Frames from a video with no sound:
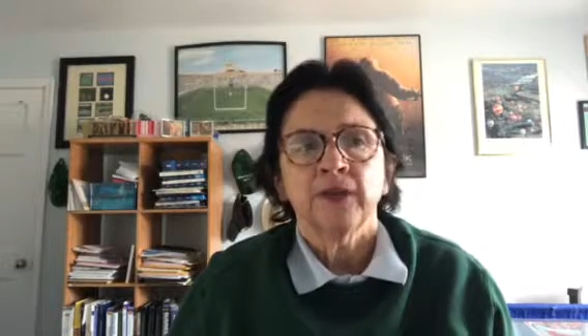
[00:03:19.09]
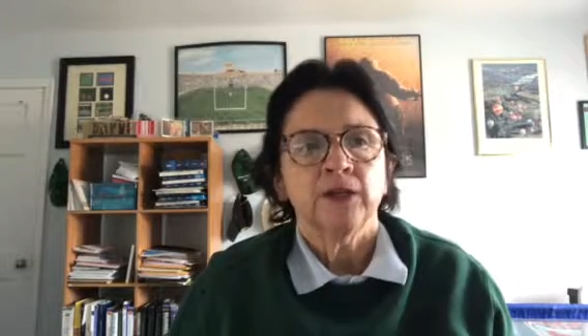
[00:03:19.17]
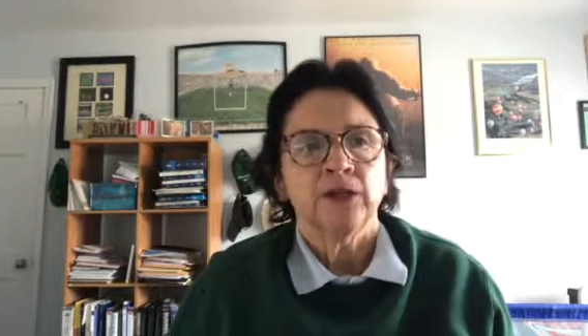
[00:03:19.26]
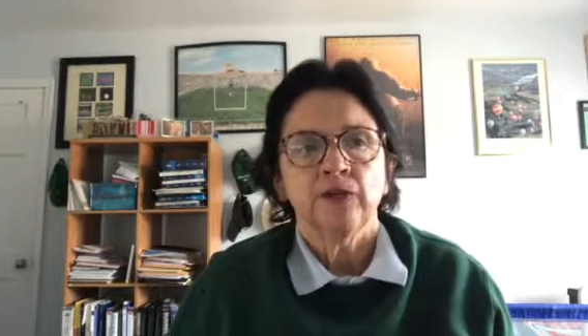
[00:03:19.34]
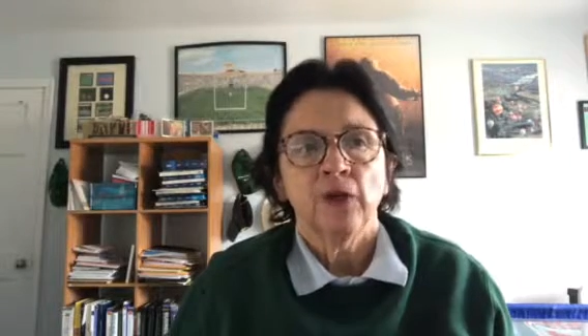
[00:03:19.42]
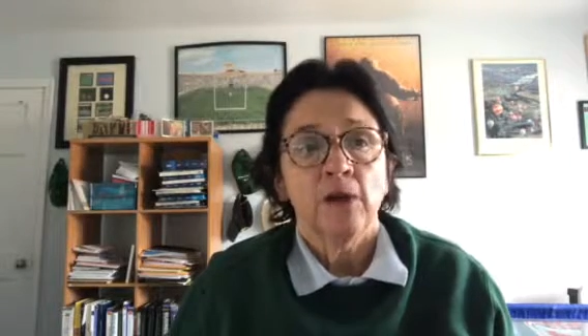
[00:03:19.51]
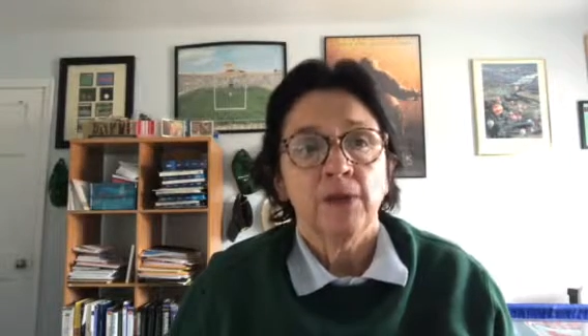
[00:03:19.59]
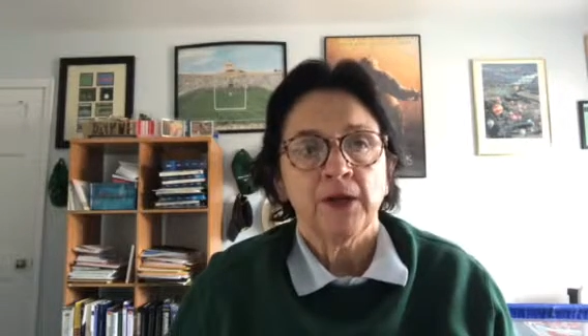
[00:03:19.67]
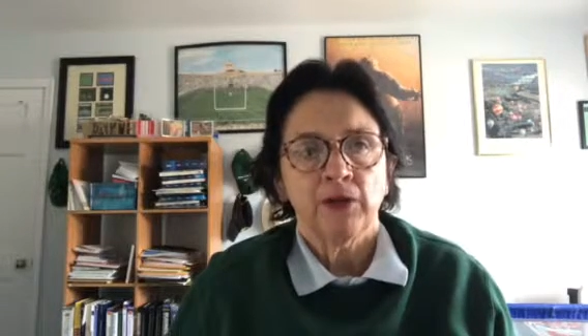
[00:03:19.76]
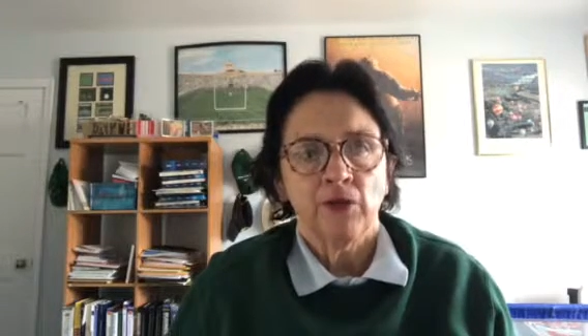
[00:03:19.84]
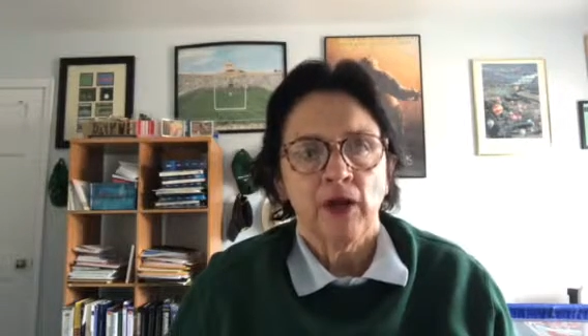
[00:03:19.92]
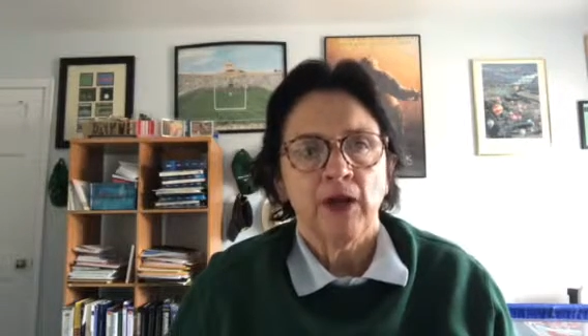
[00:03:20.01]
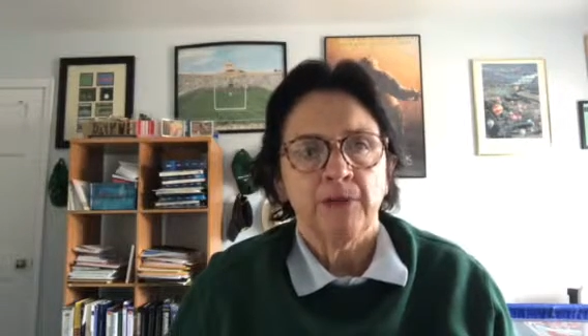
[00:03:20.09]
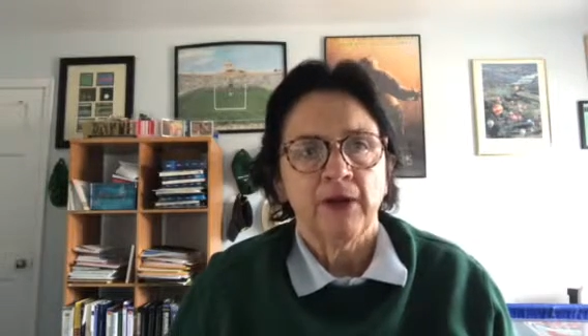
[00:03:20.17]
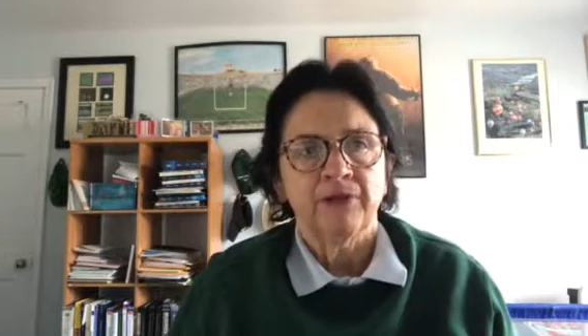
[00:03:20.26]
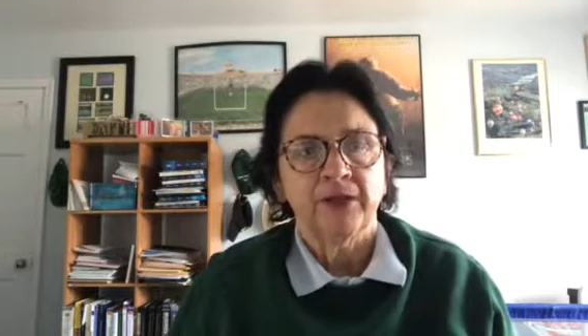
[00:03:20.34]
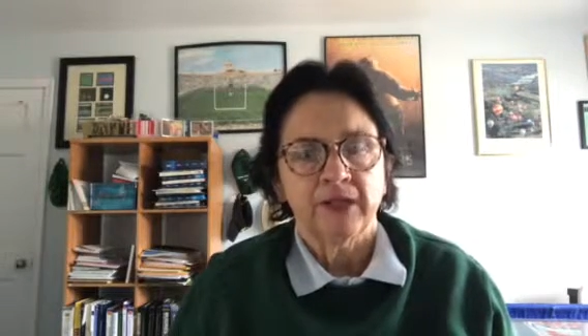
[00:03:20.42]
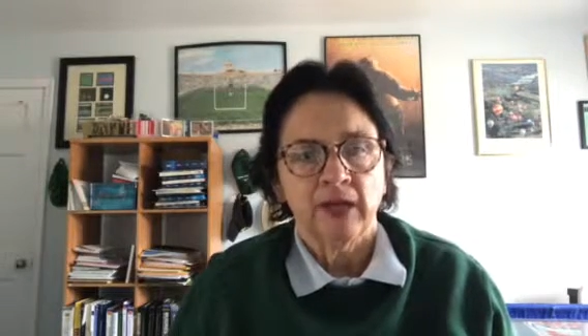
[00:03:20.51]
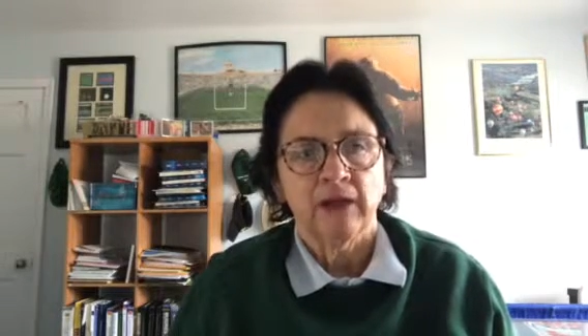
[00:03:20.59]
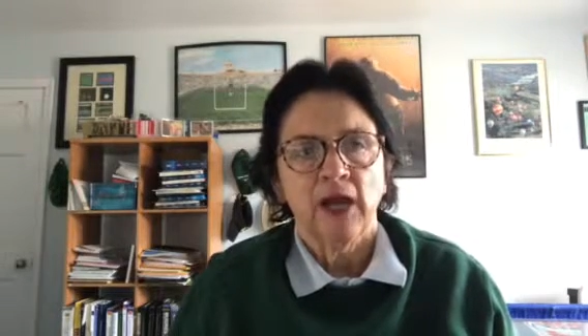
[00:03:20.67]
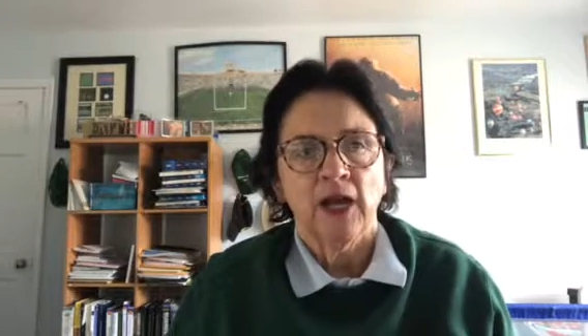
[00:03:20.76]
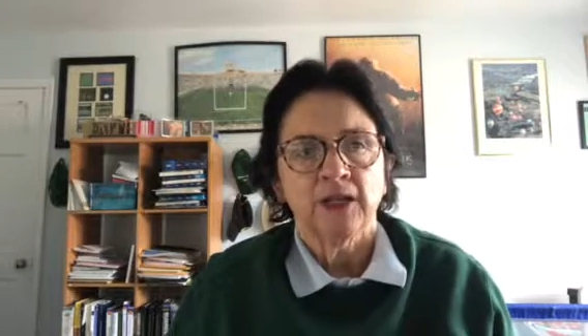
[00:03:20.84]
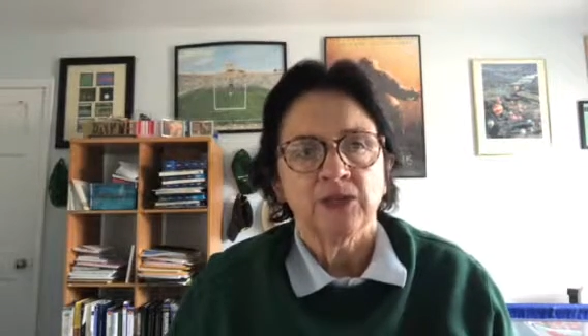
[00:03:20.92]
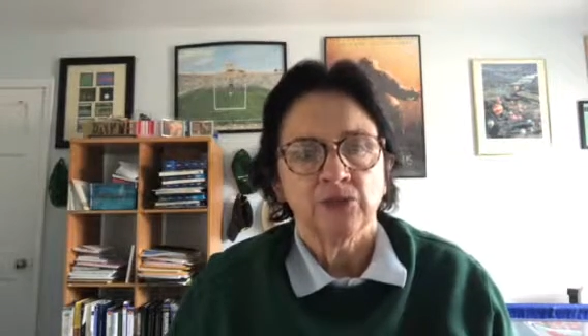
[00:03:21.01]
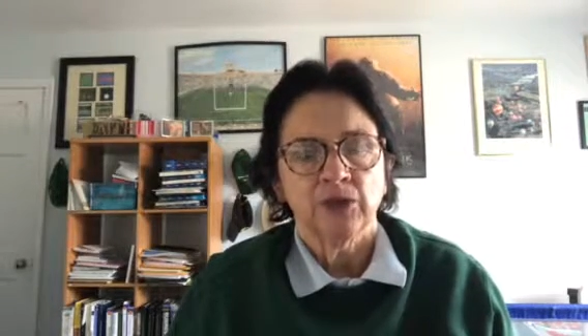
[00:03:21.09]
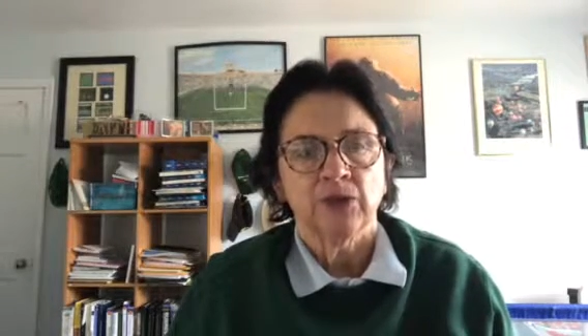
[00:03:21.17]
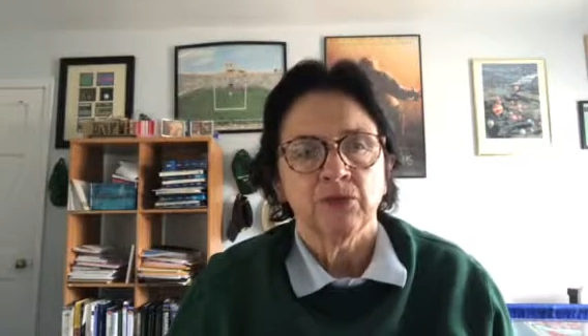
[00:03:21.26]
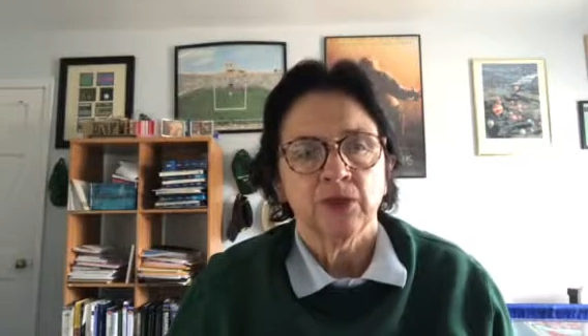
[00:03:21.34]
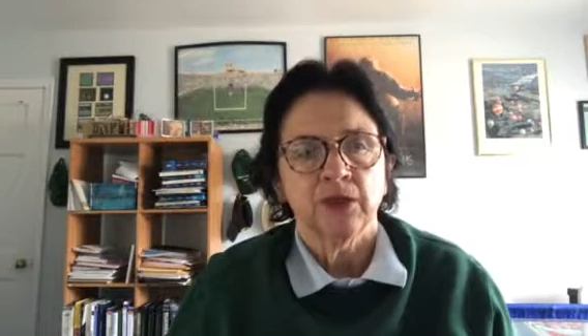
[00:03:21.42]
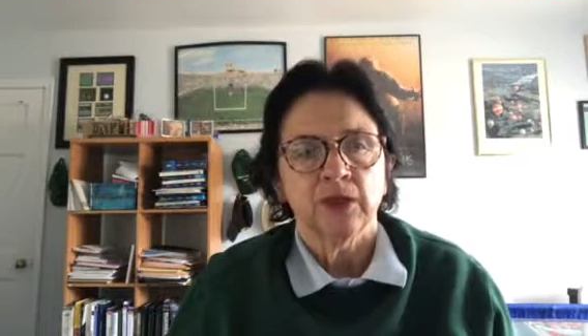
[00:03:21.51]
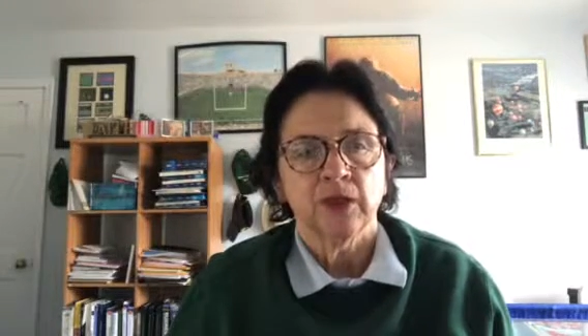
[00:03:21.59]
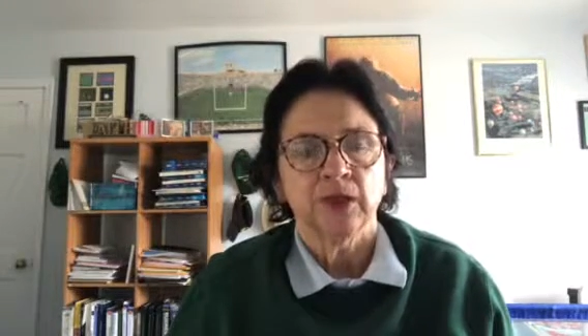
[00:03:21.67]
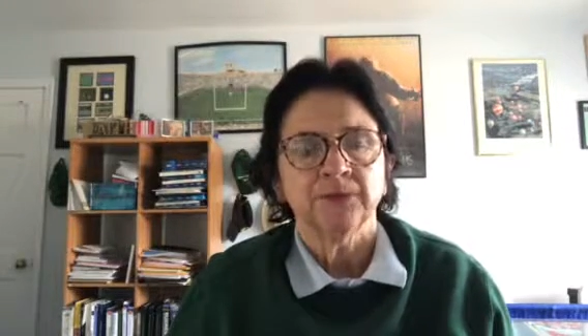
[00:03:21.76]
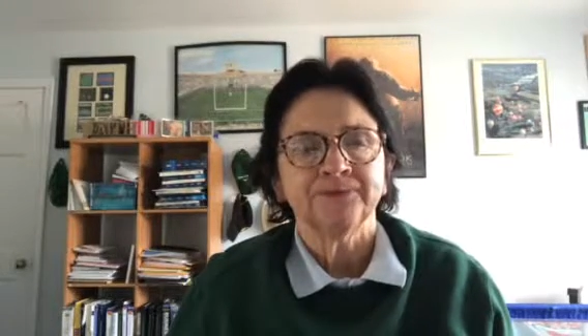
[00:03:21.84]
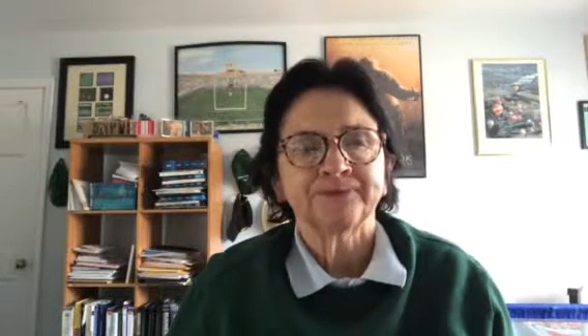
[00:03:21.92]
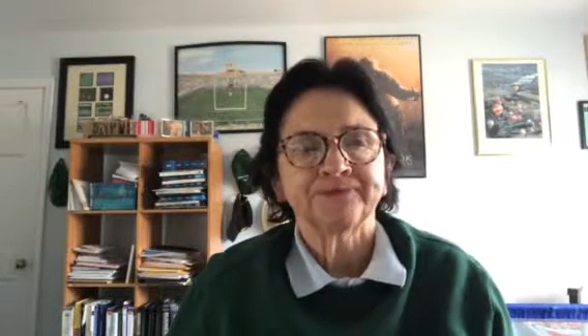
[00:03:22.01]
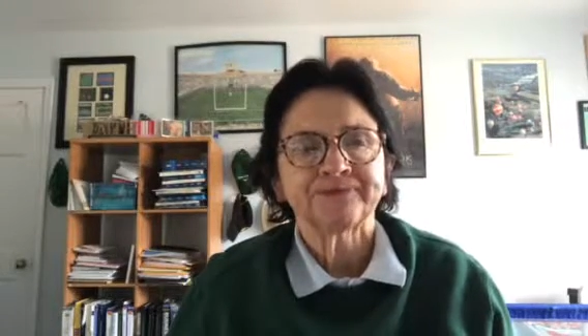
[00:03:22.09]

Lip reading: You've all been great about the deadlines, really, really good.